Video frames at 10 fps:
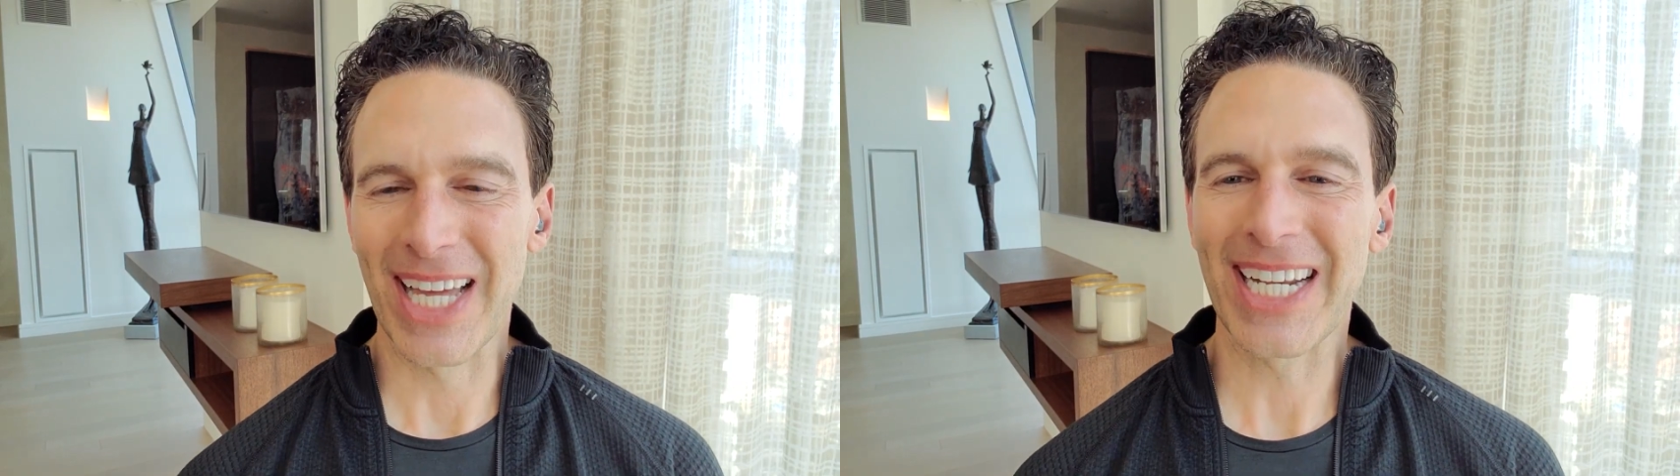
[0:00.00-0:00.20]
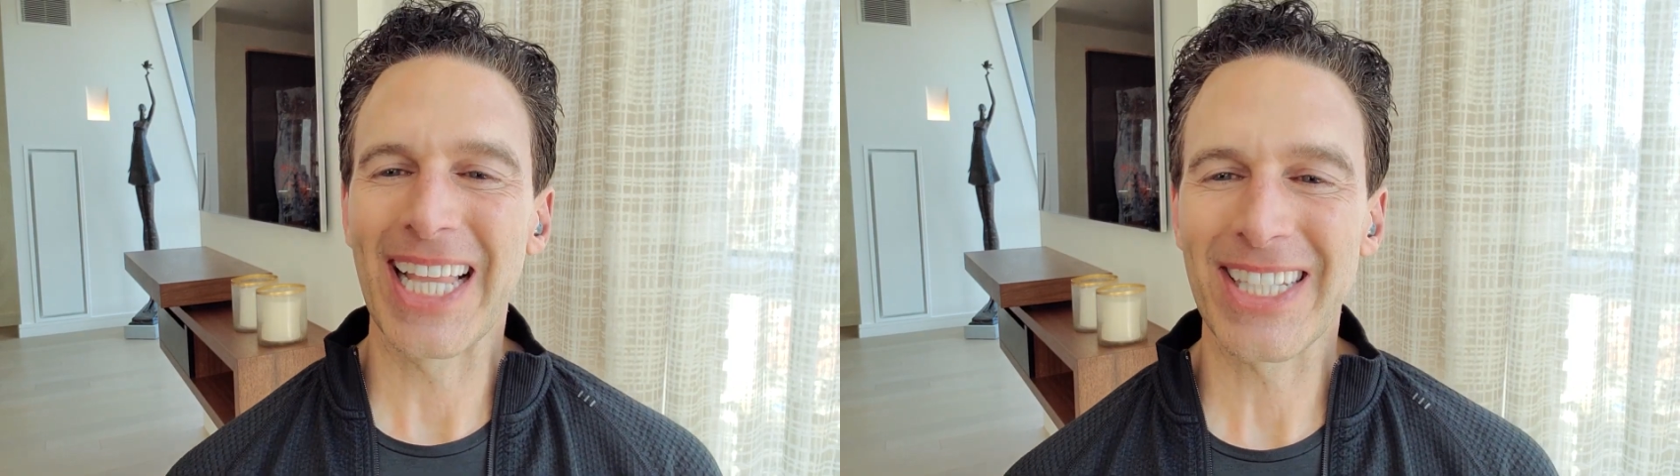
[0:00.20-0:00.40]

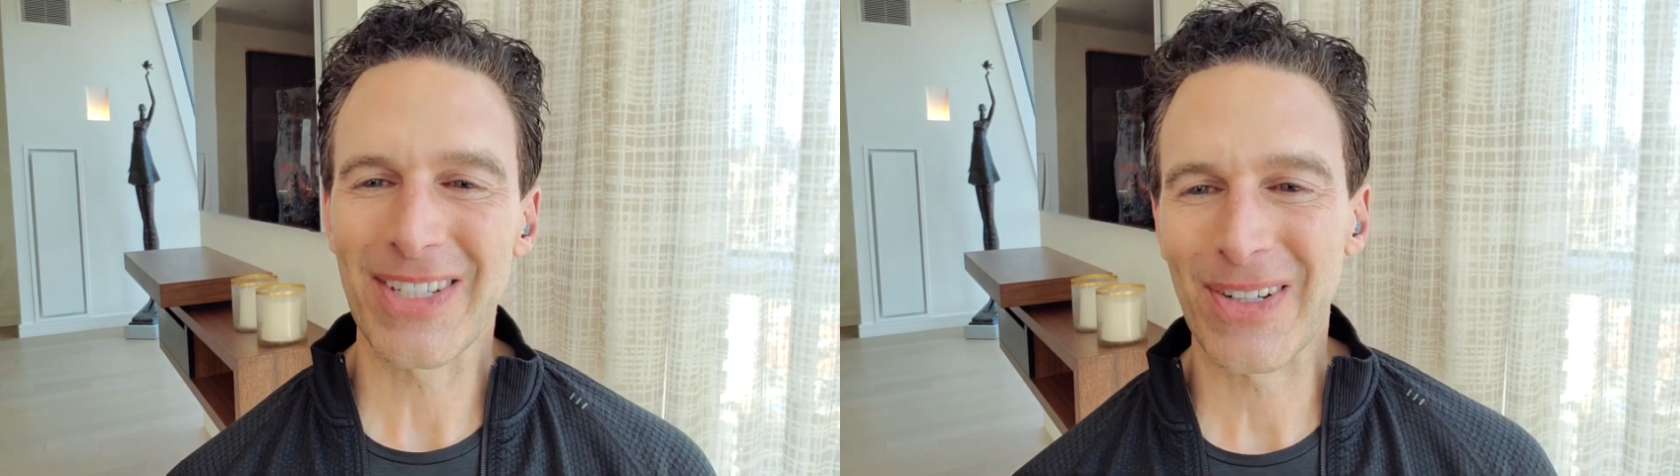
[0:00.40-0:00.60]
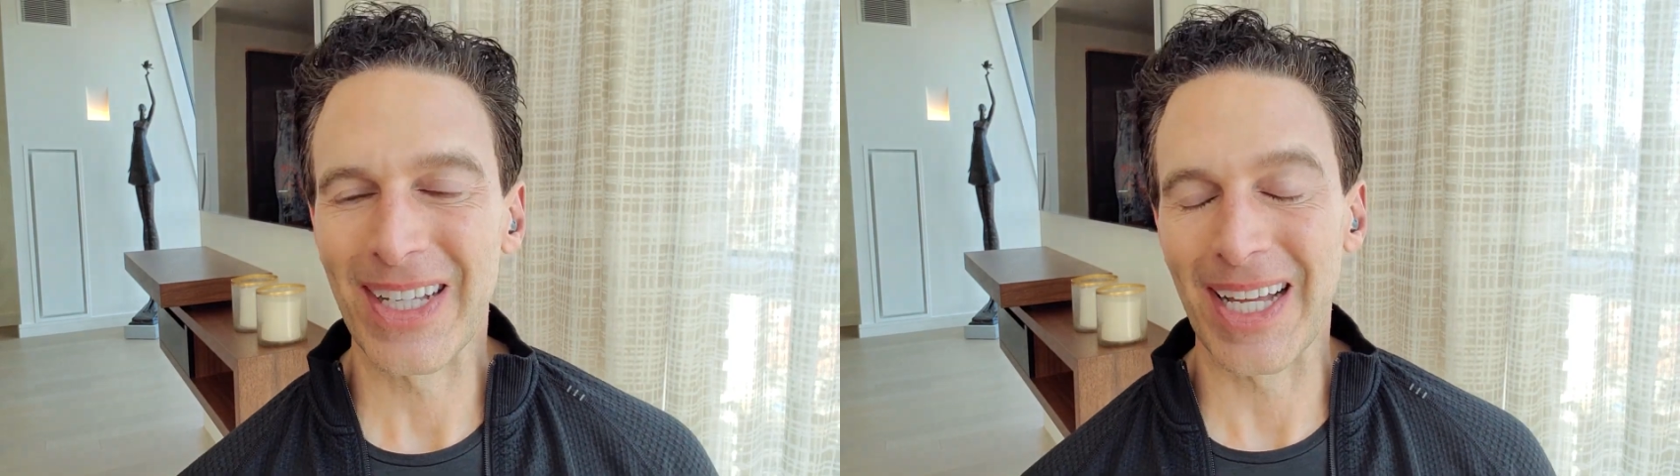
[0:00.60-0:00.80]
Well,
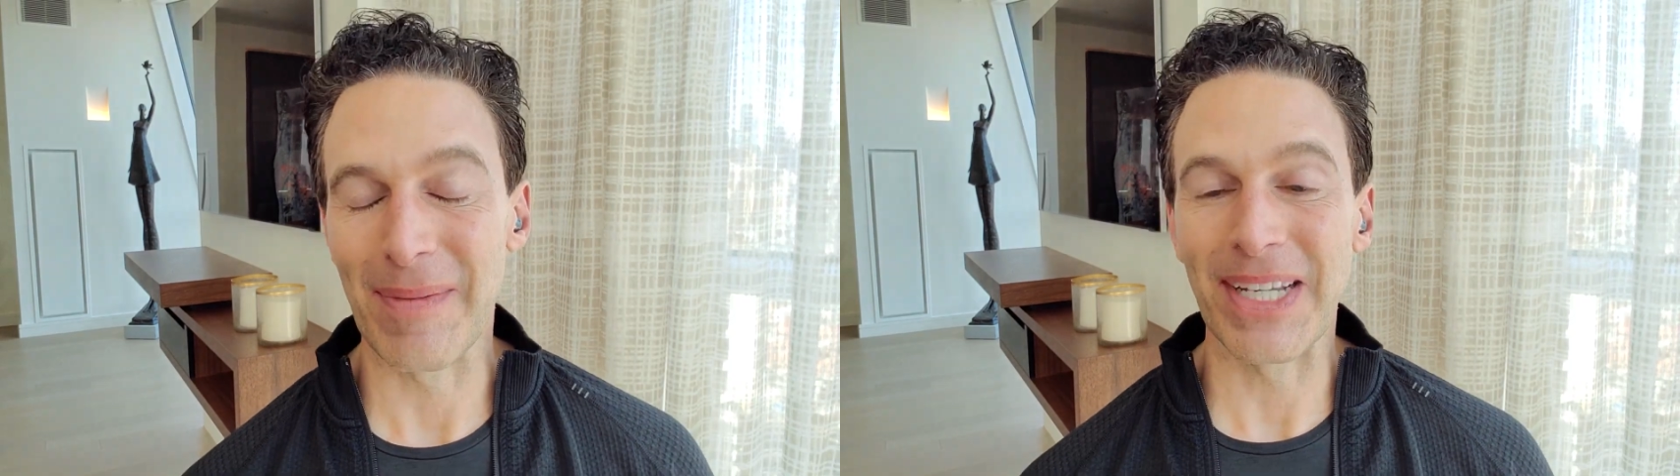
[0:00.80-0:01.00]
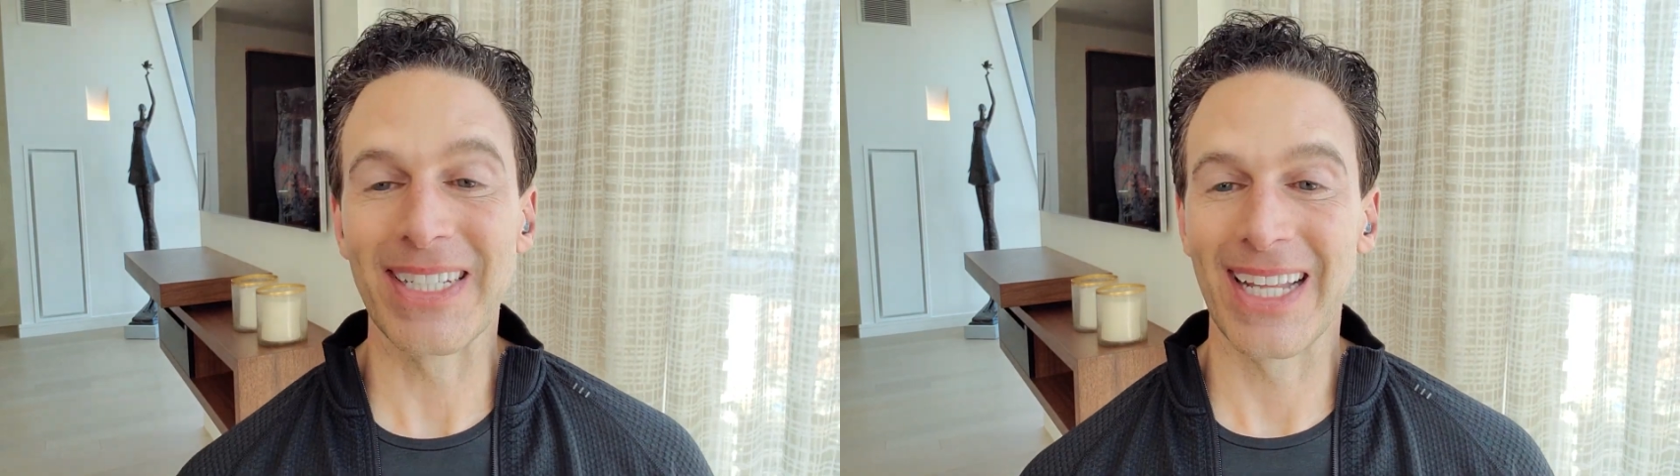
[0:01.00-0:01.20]

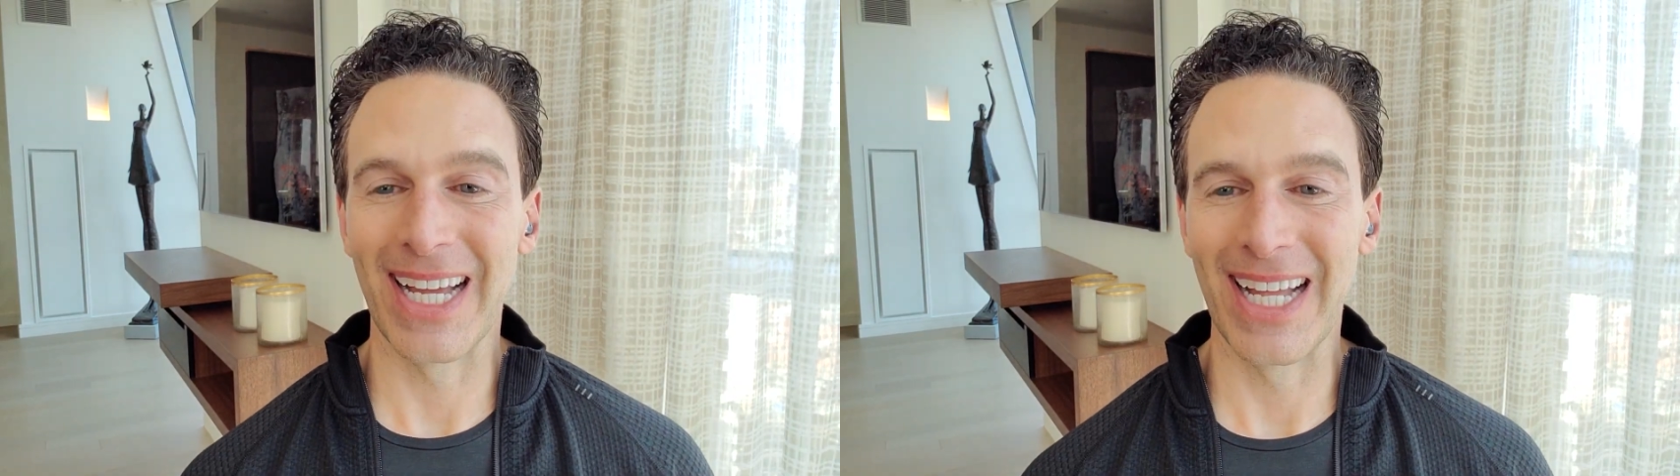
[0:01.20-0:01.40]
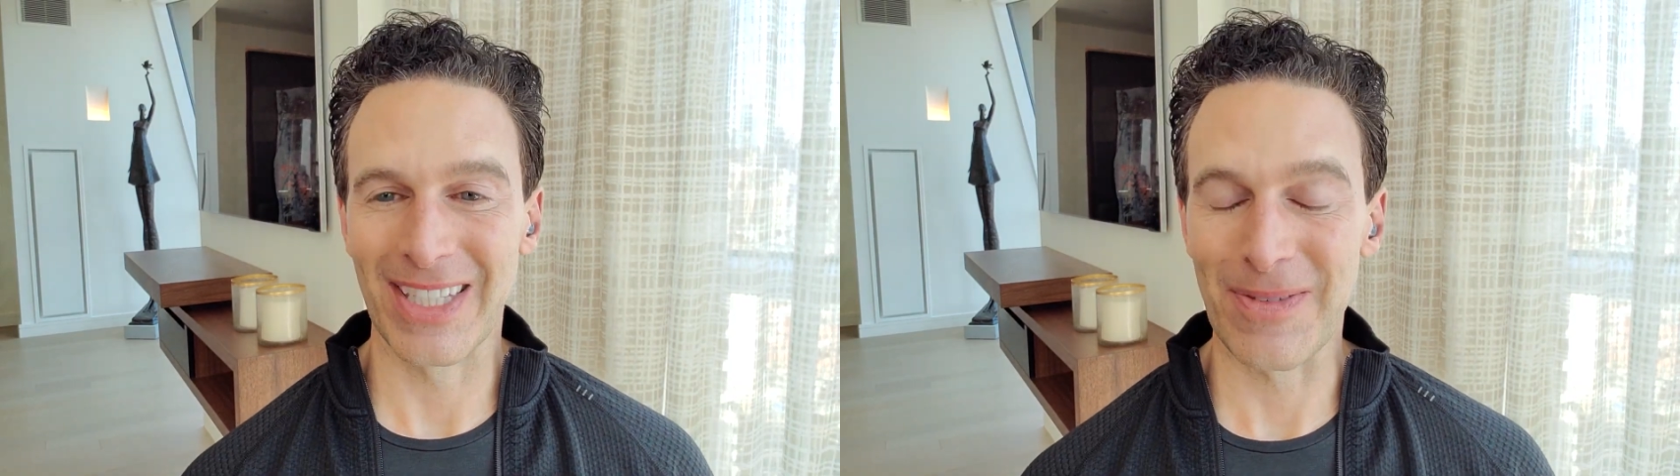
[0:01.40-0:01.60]

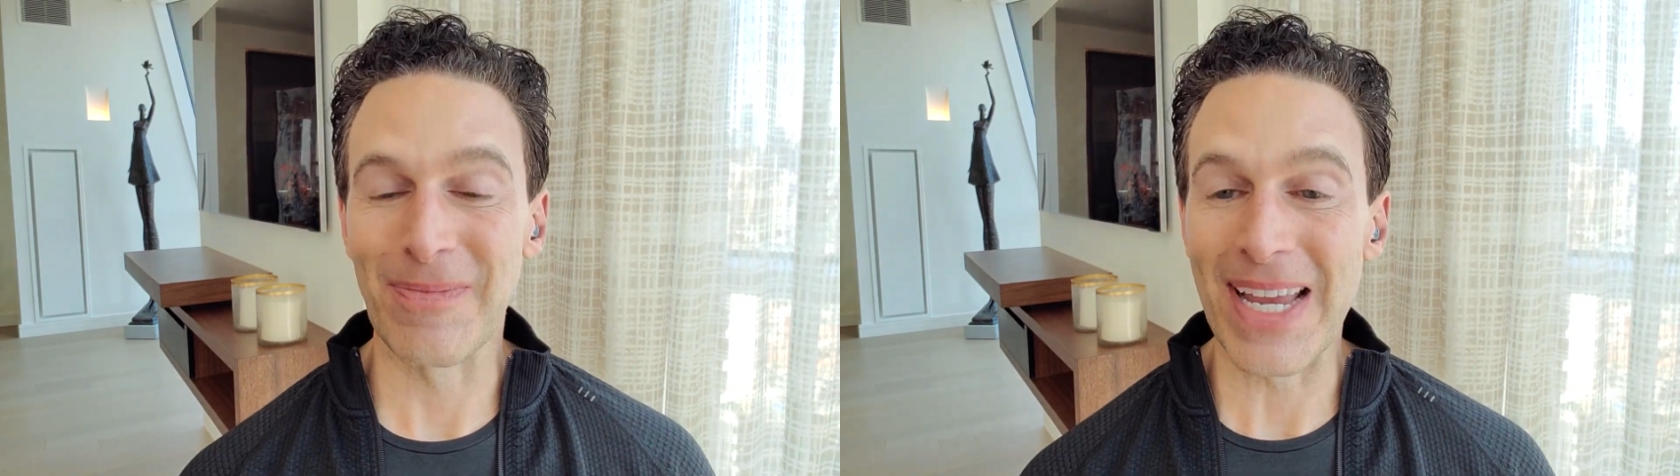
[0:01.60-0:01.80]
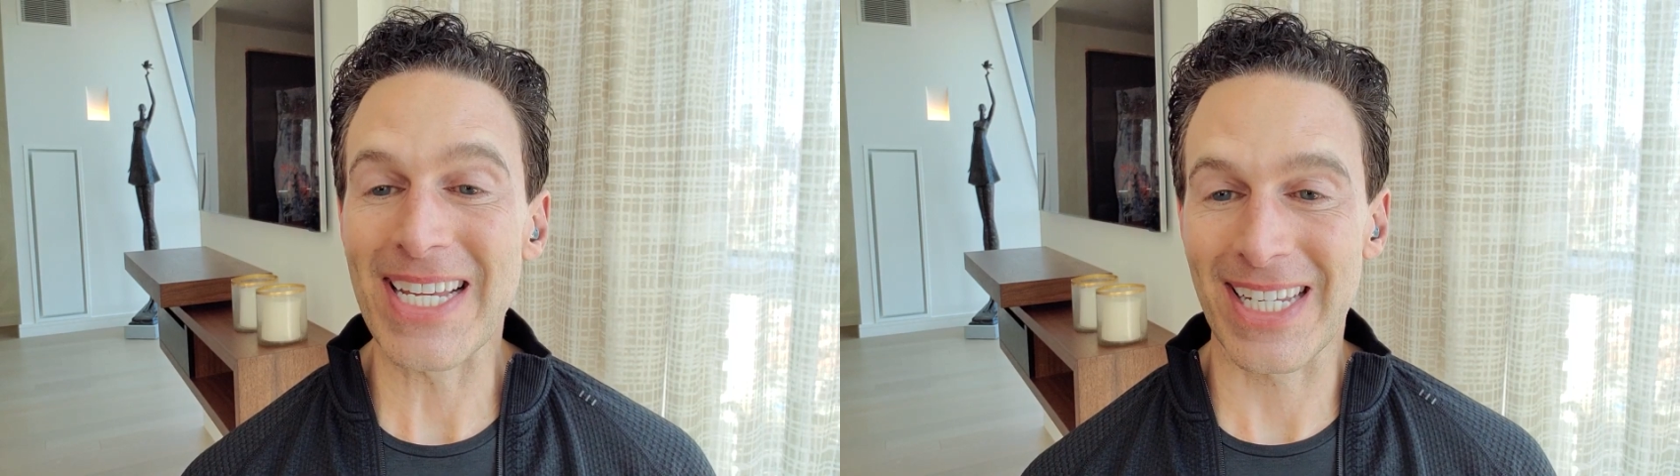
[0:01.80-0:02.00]
that's
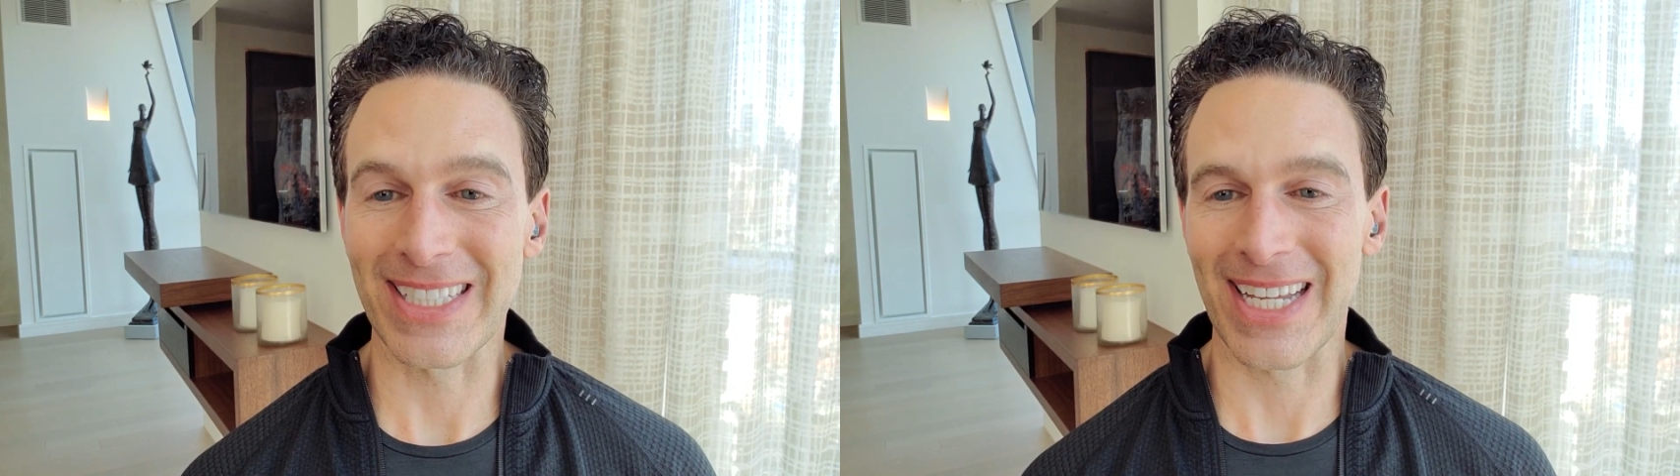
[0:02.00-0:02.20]
amazing